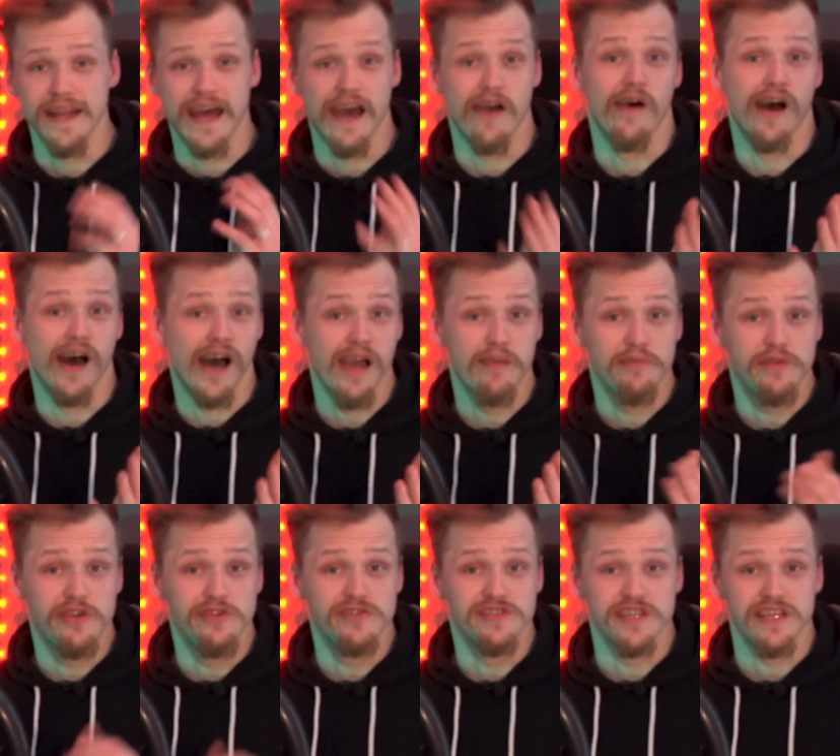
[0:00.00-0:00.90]
Now, I'm
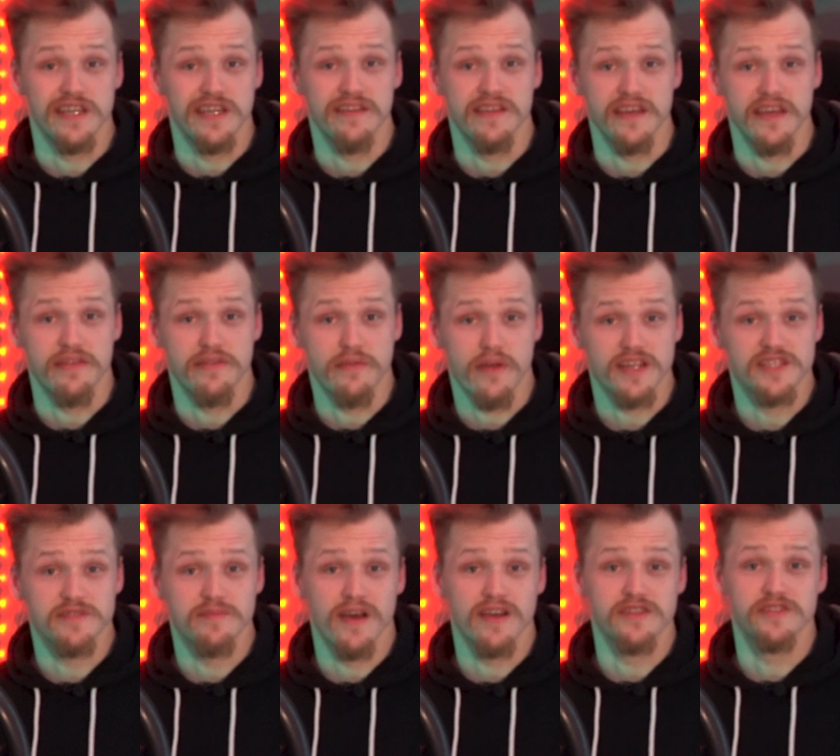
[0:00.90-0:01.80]
using the
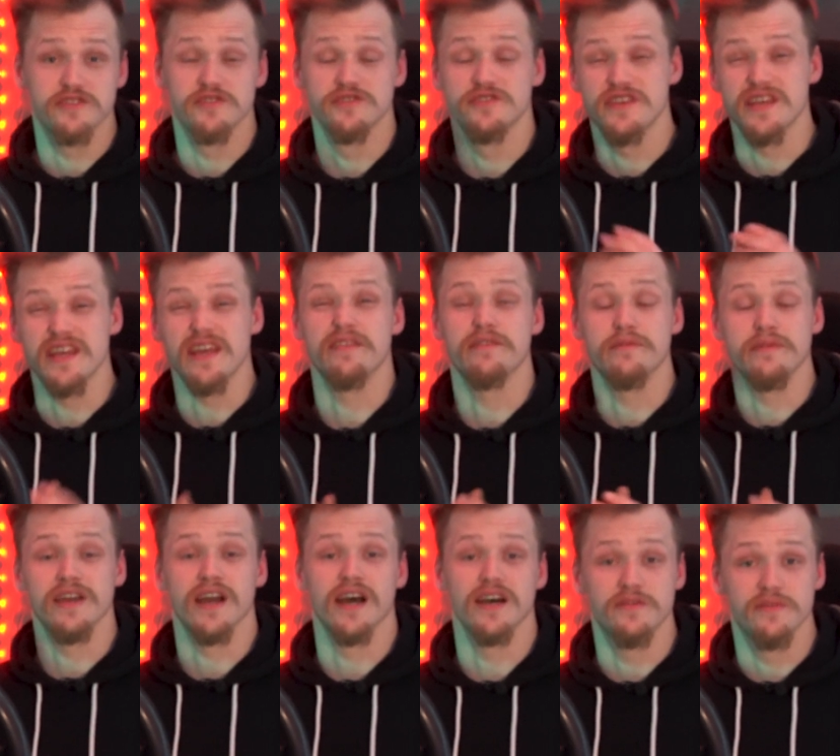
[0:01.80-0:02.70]
Thrustmaster
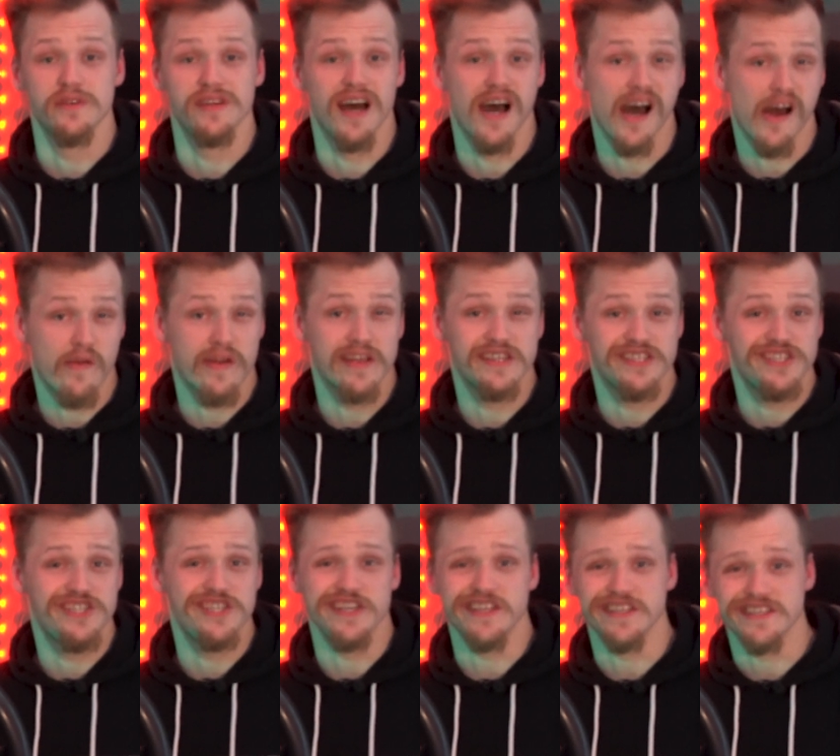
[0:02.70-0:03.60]
T300 RS
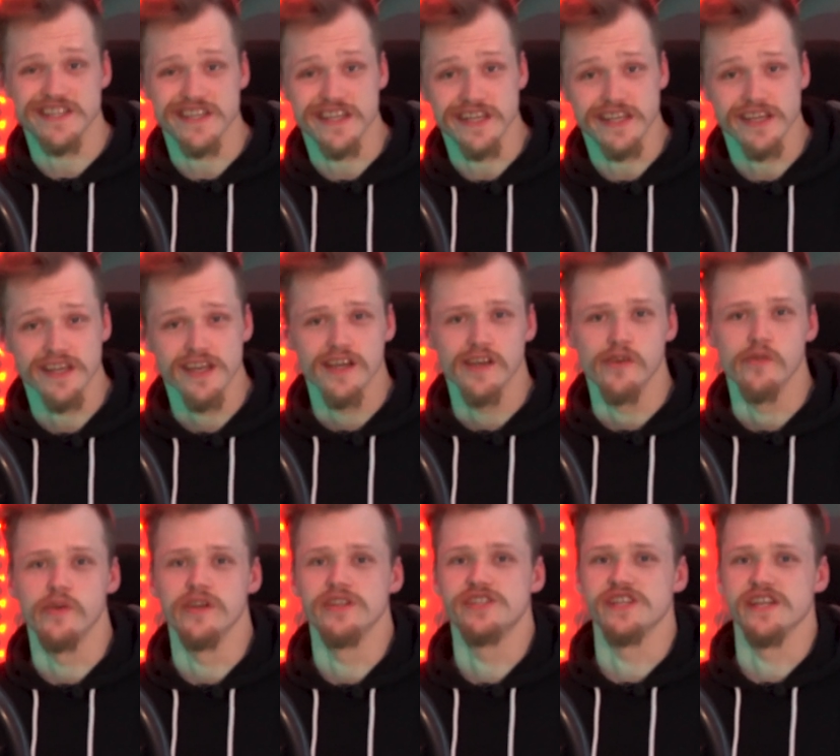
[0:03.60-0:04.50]
GT,
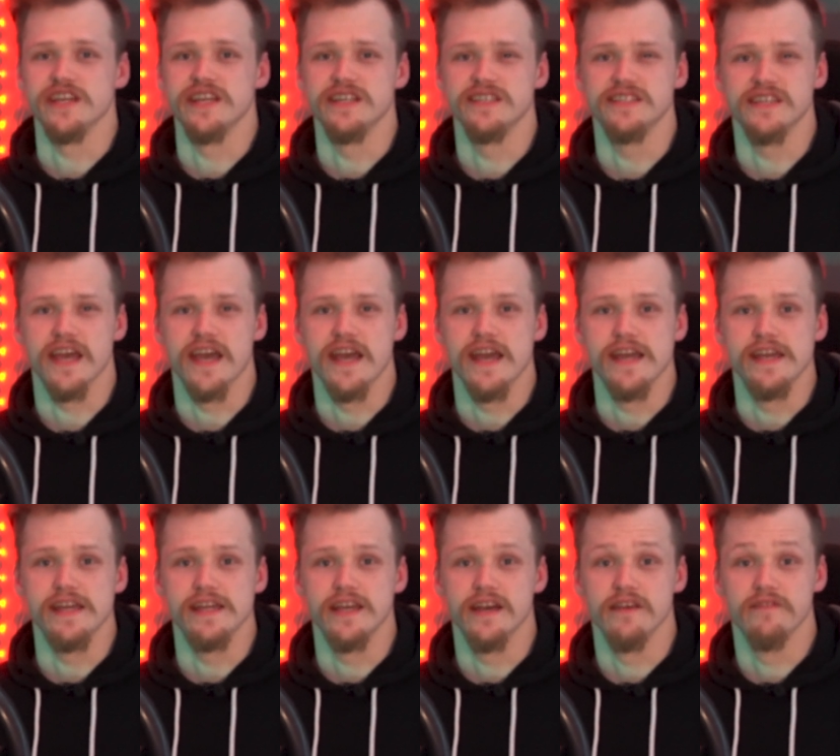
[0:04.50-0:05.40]
which is
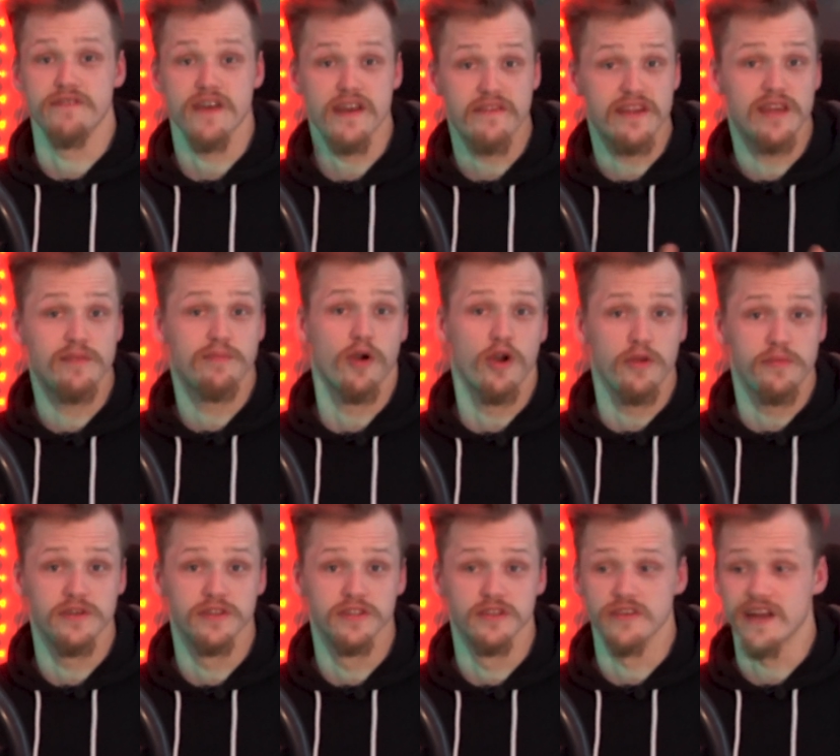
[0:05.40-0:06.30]
a very
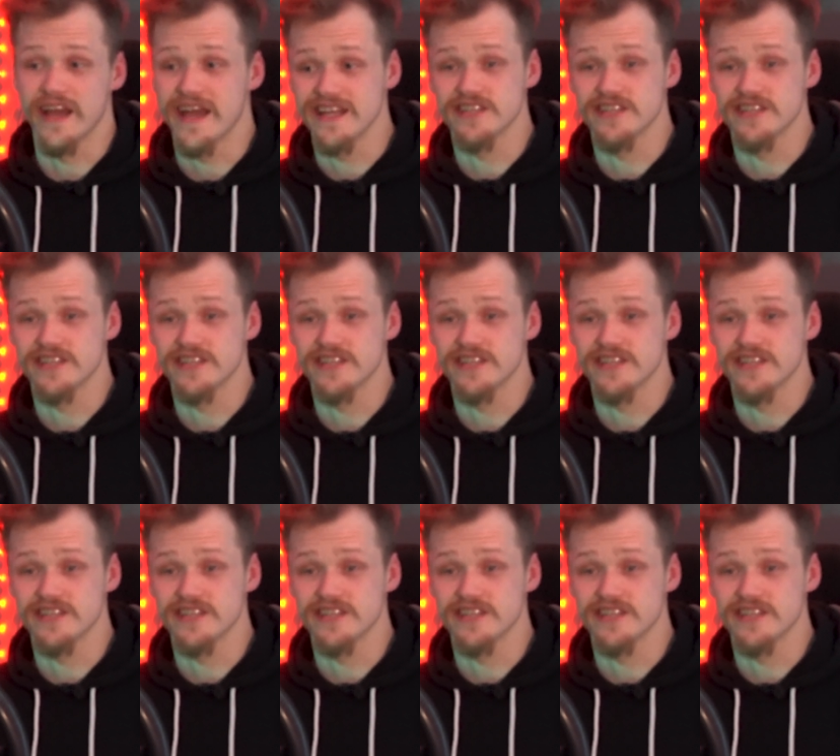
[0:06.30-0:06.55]
popular